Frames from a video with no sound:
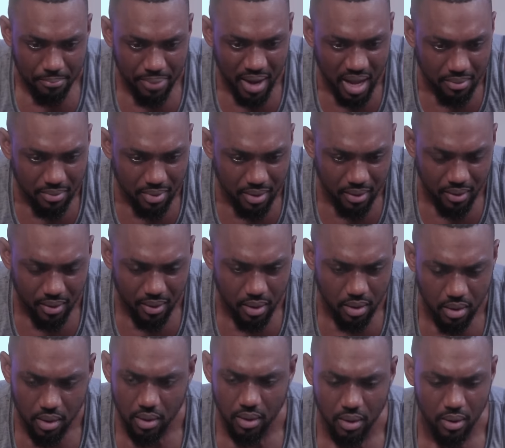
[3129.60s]
You have
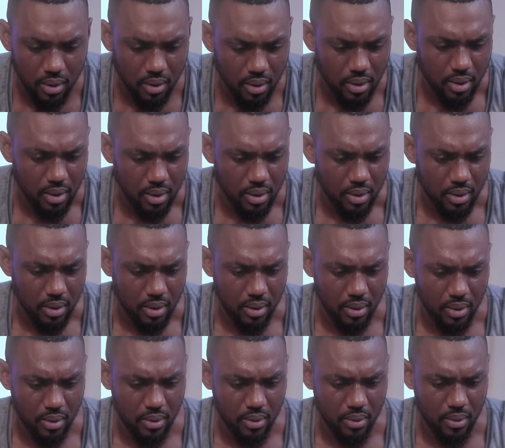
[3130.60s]
just 2 days to
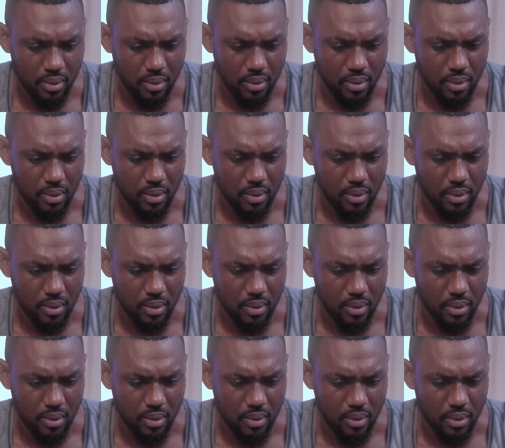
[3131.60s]
provide money.